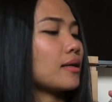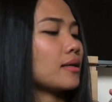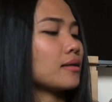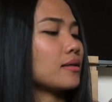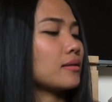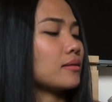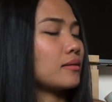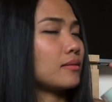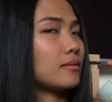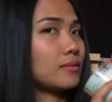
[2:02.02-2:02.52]

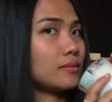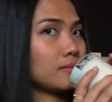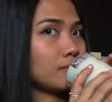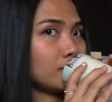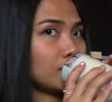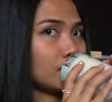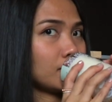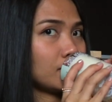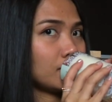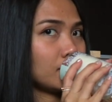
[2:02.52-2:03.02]
candle.
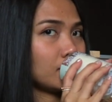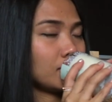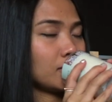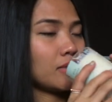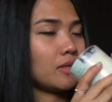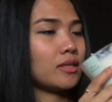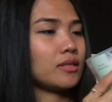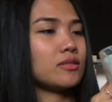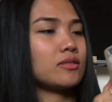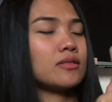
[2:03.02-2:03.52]

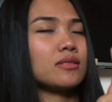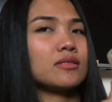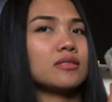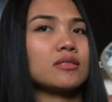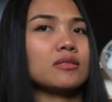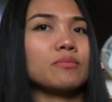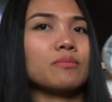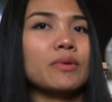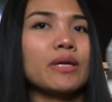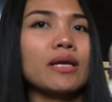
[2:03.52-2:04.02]
It
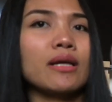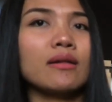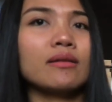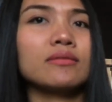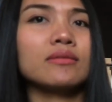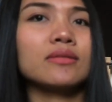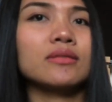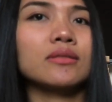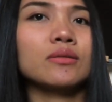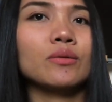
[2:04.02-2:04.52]
just
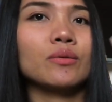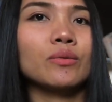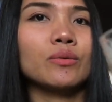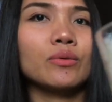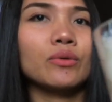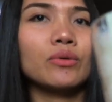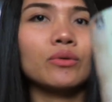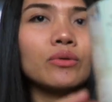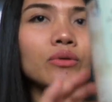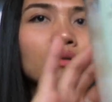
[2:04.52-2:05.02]
smells so
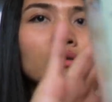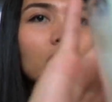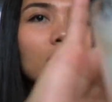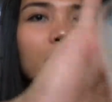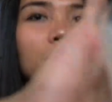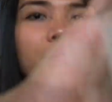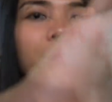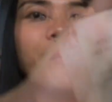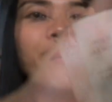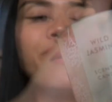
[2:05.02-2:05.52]
good.
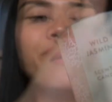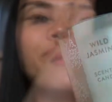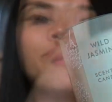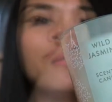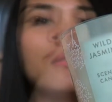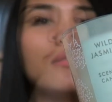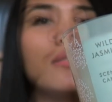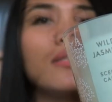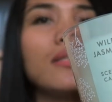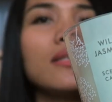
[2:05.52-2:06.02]
You can
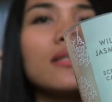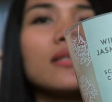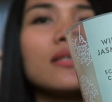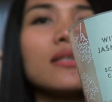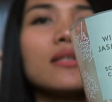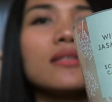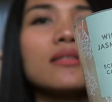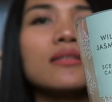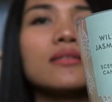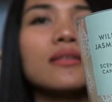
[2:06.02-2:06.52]
see
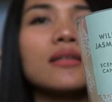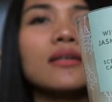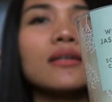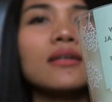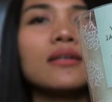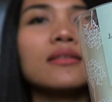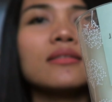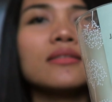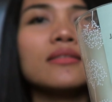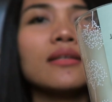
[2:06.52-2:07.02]
it's
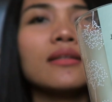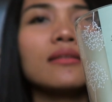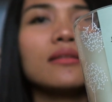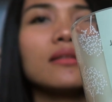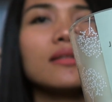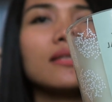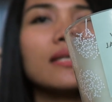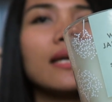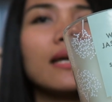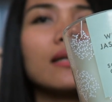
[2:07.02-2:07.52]
a
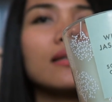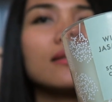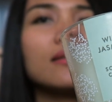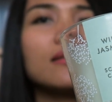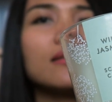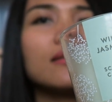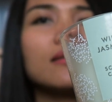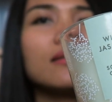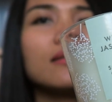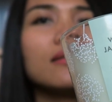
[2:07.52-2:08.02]
scented
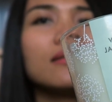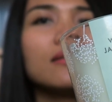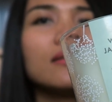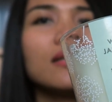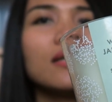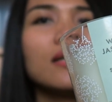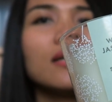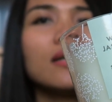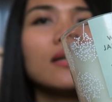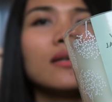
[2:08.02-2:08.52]
candle.
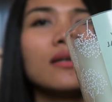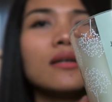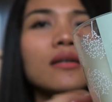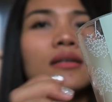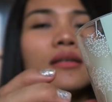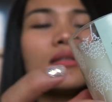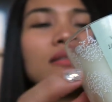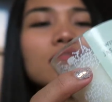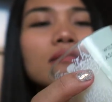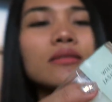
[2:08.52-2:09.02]

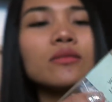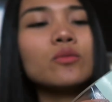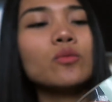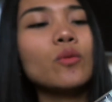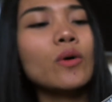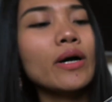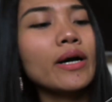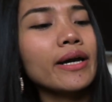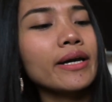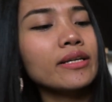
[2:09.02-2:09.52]
This is
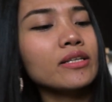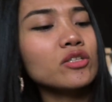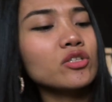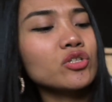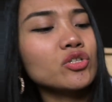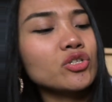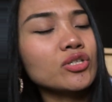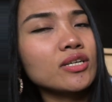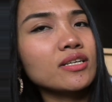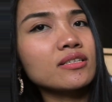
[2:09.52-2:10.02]

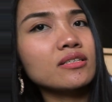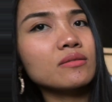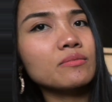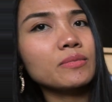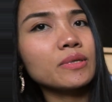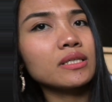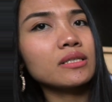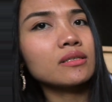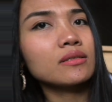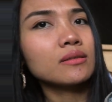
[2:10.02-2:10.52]
white
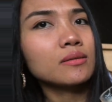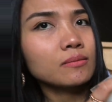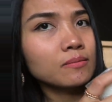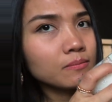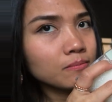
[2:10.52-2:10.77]
jasmine.